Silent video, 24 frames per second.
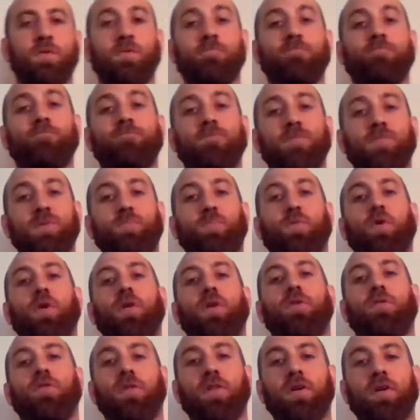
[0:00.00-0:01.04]

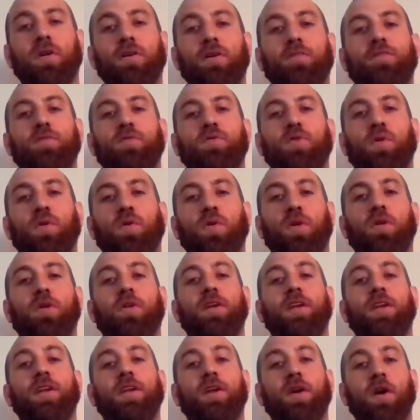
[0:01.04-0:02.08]
spoiler alert if you don't
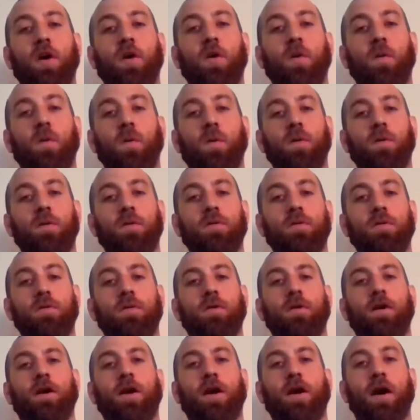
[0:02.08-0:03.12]
already know,
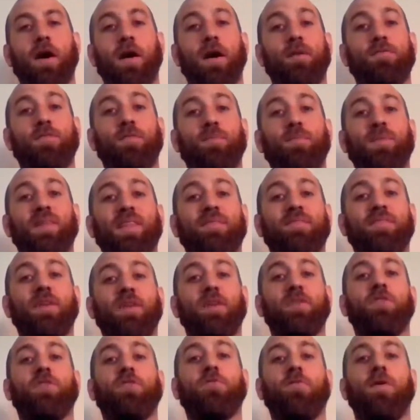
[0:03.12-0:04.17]
if you've been living
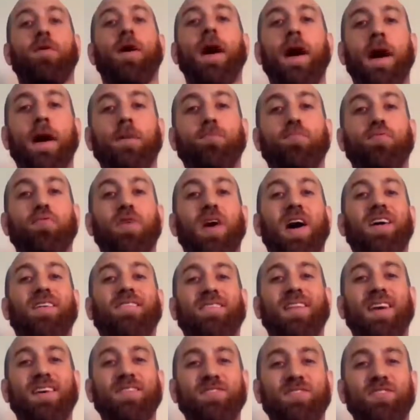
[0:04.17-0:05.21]
under a rock, Brock
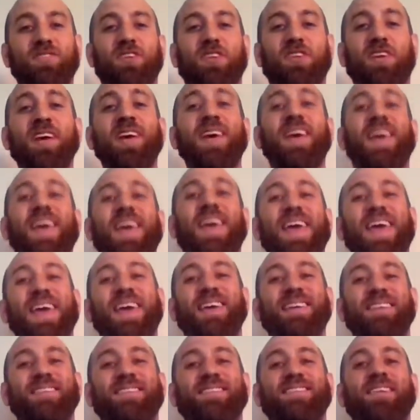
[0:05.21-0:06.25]
Lesnar
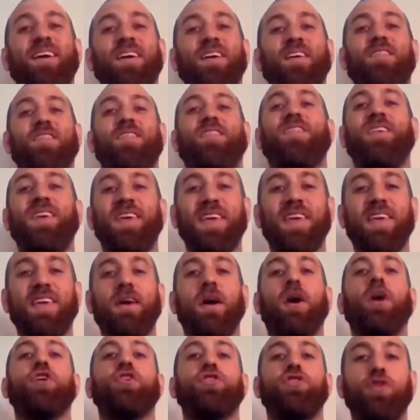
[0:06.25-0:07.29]
is the
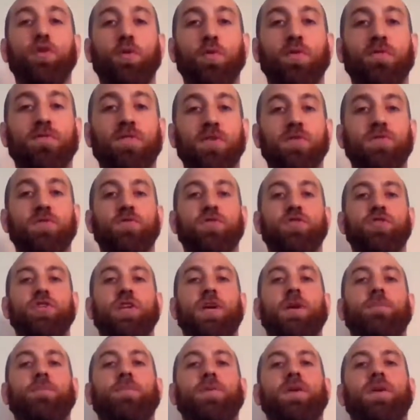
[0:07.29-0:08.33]
Universal
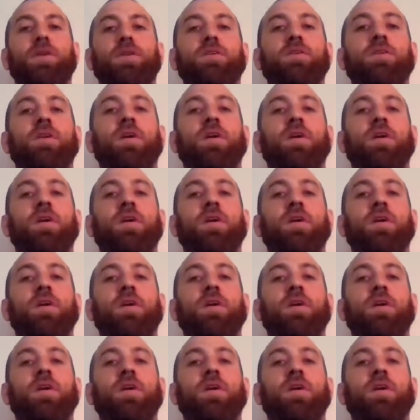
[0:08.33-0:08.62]
Champion.